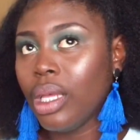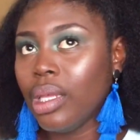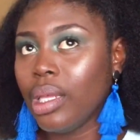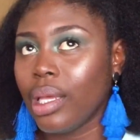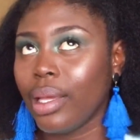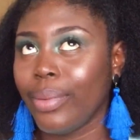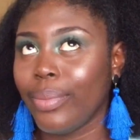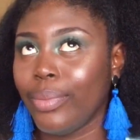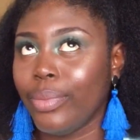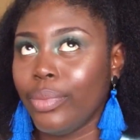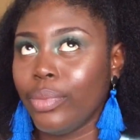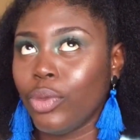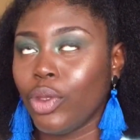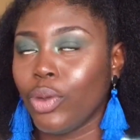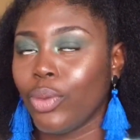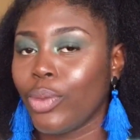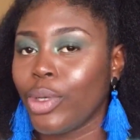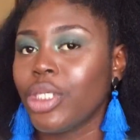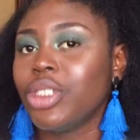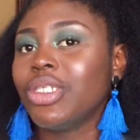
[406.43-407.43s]

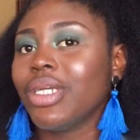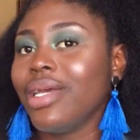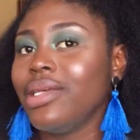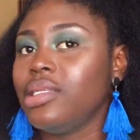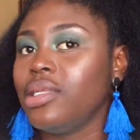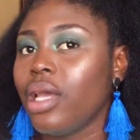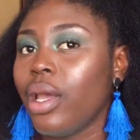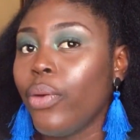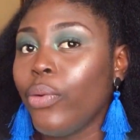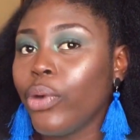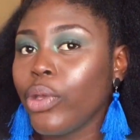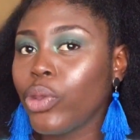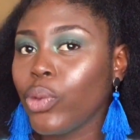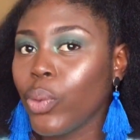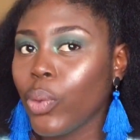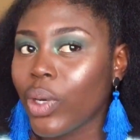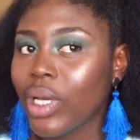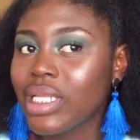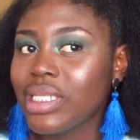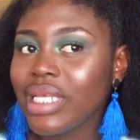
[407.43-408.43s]
you moisturize your hair with
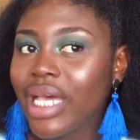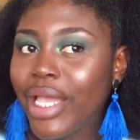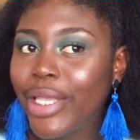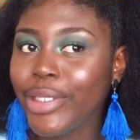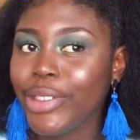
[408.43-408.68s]
water,